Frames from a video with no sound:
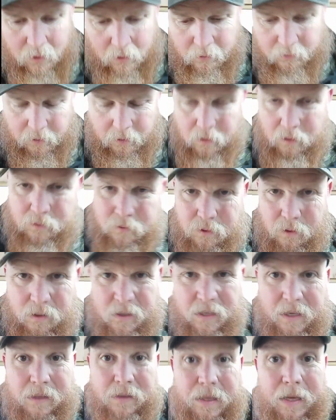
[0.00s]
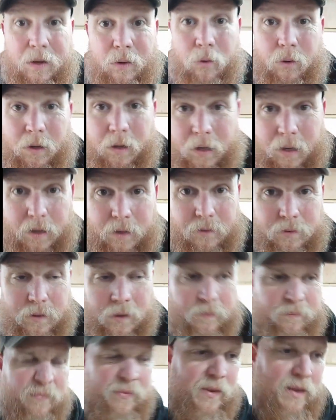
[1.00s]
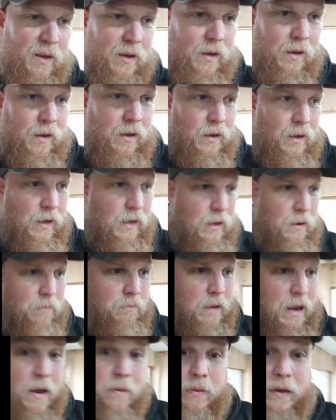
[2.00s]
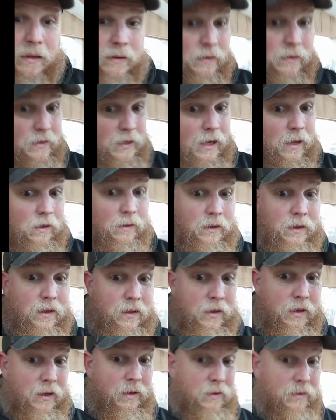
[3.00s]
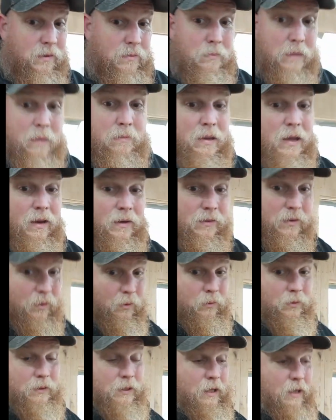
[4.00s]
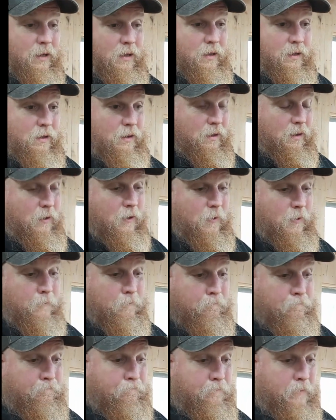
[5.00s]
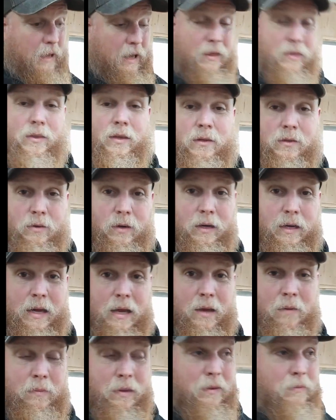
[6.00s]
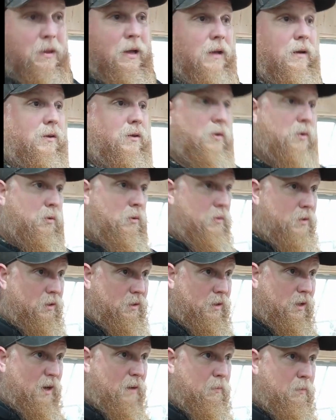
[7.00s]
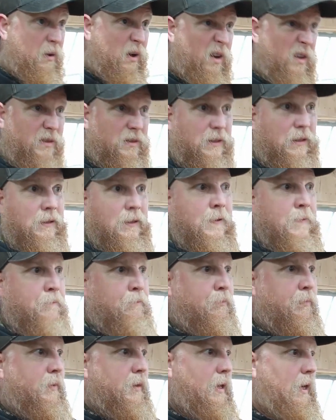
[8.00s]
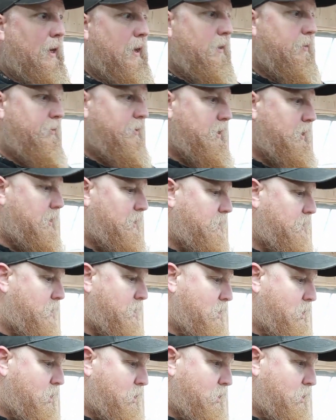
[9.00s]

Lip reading: I'll start to get that organized, and maybe at the tail end of this, maybe I don't end this right now. Maybe I do just kind of pause it, and then